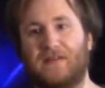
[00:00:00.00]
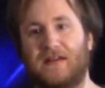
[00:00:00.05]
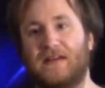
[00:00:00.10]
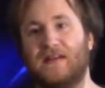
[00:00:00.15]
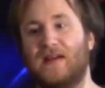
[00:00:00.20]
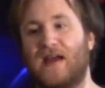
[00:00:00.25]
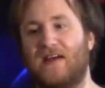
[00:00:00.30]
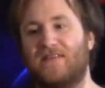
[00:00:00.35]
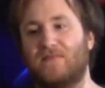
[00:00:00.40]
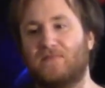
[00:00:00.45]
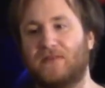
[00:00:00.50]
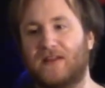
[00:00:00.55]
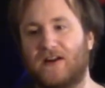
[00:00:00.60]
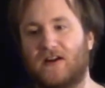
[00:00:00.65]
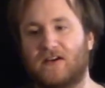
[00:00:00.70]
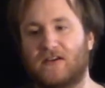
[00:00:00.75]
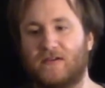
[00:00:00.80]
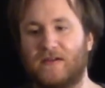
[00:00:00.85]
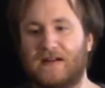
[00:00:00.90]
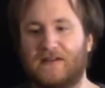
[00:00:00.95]
and you haven't played
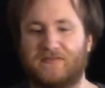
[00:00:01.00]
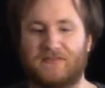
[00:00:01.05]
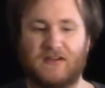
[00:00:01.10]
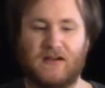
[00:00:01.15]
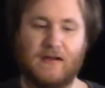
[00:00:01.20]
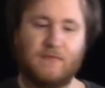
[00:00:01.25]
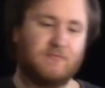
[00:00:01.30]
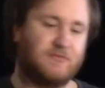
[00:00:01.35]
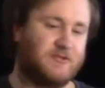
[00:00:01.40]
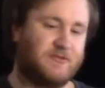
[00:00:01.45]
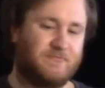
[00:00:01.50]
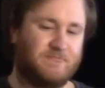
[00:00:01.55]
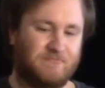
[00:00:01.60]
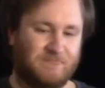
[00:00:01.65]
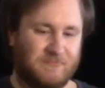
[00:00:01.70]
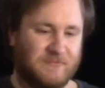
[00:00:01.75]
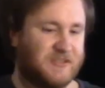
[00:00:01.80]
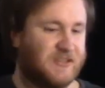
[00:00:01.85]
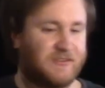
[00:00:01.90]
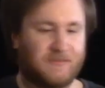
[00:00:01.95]
Ocarina of Time,
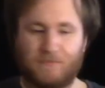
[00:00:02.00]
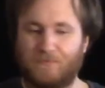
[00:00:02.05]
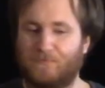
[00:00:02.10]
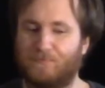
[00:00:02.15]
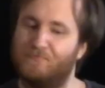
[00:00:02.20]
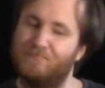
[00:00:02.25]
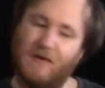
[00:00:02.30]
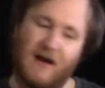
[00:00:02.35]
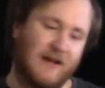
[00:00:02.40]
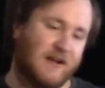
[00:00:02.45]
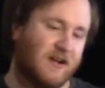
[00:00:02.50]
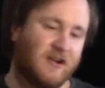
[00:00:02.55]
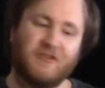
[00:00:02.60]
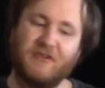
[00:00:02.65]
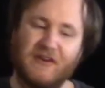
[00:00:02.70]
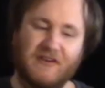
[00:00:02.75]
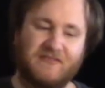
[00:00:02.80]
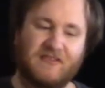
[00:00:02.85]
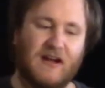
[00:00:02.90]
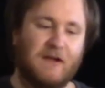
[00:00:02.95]
just buy
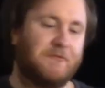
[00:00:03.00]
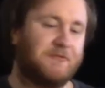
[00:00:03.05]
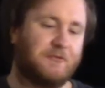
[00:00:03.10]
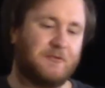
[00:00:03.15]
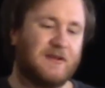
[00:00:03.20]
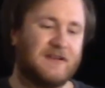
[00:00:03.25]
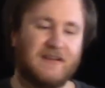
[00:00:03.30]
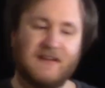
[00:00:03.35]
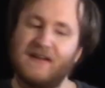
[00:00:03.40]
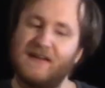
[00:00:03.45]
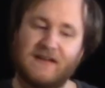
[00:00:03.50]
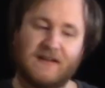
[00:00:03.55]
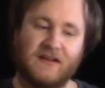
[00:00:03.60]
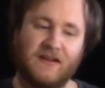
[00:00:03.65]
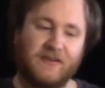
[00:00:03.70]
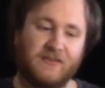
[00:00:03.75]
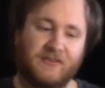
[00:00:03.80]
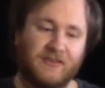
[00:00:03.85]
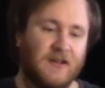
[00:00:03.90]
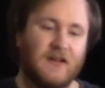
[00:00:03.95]
Ocarina of Time 3D,
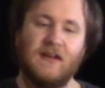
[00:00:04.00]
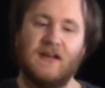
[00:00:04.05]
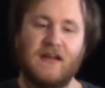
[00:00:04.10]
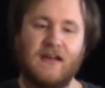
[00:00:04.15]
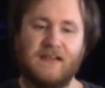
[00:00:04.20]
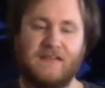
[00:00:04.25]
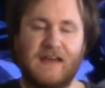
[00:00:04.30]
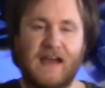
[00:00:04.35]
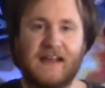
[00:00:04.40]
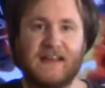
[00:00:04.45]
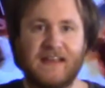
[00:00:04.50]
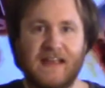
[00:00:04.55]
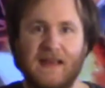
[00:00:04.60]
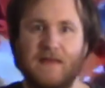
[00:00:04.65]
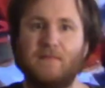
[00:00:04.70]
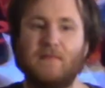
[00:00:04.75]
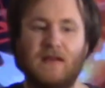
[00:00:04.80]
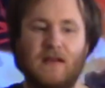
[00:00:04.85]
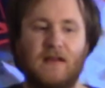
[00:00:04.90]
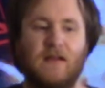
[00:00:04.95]
because that
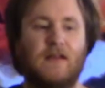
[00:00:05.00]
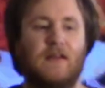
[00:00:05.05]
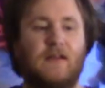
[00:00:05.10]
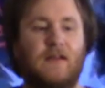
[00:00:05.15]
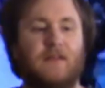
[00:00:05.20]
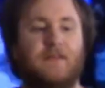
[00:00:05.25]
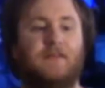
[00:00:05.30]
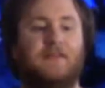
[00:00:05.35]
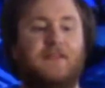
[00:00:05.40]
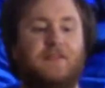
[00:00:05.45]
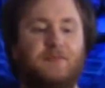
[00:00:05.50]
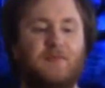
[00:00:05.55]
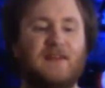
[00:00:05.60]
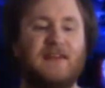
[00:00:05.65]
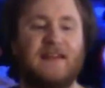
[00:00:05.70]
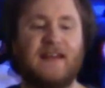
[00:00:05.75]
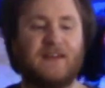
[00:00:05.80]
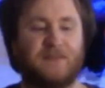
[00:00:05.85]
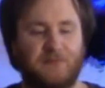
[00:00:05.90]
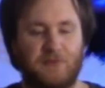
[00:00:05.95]
game, the
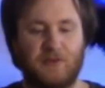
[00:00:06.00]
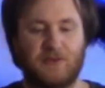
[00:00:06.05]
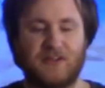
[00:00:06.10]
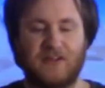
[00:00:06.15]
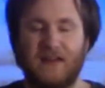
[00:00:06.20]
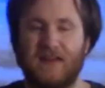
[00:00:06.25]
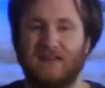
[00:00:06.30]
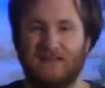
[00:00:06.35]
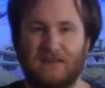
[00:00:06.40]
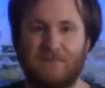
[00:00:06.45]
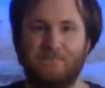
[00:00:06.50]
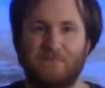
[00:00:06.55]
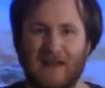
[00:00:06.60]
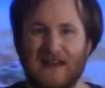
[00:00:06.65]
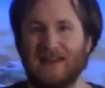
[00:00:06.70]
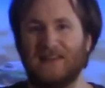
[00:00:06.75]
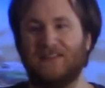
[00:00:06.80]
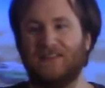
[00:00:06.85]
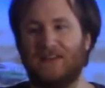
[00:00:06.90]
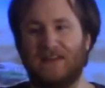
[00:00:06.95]
3DS version is
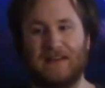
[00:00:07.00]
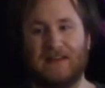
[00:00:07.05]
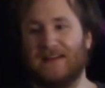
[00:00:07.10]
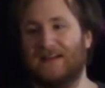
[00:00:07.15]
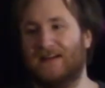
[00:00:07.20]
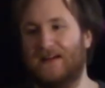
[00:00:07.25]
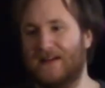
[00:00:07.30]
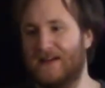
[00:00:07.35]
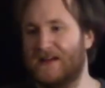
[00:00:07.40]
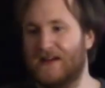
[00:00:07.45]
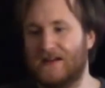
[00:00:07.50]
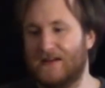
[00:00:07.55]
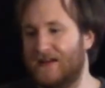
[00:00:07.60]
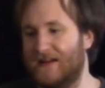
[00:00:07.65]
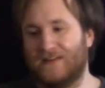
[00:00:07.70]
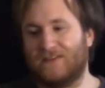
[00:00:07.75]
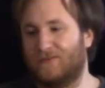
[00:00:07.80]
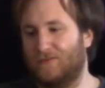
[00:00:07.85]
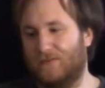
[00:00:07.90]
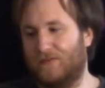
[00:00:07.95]
amazing, and
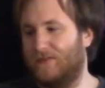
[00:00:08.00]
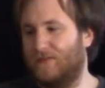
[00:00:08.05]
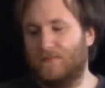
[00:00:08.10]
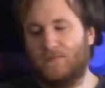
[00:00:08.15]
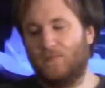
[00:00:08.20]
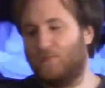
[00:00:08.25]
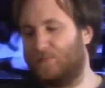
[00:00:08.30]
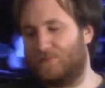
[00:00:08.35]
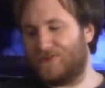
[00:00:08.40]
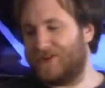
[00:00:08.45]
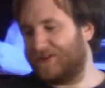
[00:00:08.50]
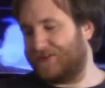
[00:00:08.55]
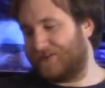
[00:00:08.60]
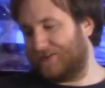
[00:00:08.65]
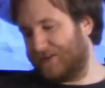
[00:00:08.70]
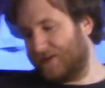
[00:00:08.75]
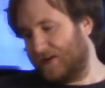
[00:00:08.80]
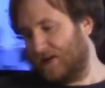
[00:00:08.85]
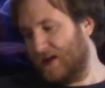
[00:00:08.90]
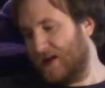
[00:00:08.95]
it's just
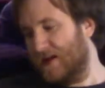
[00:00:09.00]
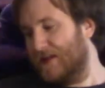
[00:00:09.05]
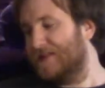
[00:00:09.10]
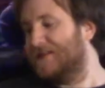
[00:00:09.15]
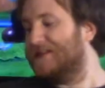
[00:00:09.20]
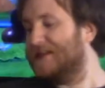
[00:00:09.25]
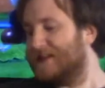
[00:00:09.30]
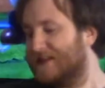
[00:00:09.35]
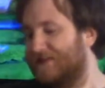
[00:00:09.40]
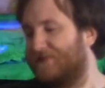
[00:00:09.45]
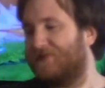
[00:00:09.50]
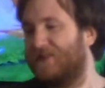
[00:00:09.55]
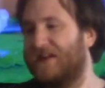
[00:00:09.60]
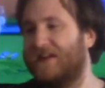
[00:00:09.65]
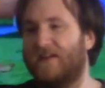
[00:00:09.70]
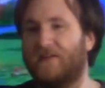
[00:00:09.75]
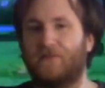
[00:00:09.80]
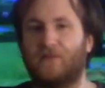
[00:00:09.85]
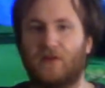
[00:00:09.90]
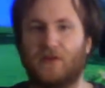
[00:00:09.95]
the
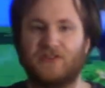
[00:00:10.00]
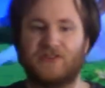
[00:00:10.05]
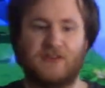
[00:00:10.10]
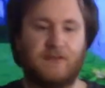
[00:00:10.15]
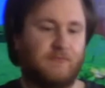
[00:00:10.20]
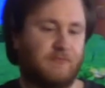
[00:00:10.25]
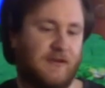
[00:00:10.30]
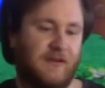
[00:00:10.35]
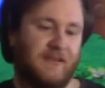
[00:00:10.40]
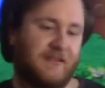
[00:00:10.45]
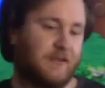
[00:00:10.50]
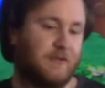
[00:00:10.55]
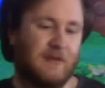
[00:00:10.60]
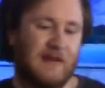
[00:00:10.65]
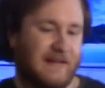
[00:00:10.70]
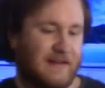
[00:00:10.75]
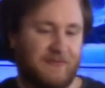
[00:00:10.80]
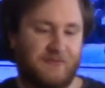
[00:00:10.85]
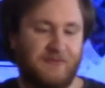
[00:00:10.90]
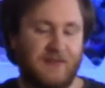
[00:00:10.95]
definitive version of one of the
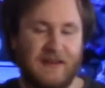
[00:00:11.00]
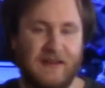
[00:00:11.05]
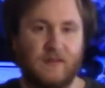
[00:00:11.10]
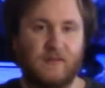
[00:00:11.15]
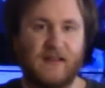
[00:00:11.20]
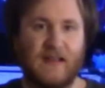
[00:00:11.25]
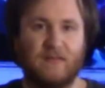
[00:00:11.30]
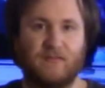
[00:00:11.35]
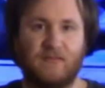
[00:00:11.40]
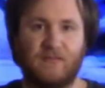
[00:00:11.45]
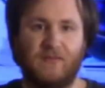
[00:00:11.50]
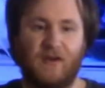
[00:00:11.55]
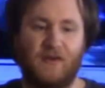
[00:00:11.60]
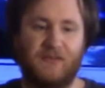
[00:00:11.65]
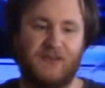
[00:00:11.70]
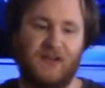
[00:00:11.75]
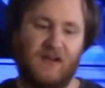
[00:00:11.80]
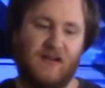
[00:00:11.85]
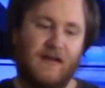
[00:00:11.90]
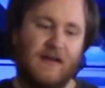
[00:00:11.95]
greatest video games of all
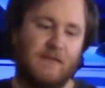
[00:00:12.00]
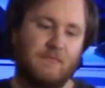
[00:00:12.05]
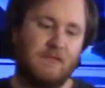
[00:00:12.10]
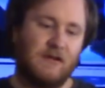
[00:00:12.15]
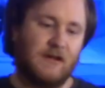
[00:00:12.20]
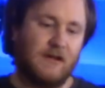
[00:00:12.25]
time.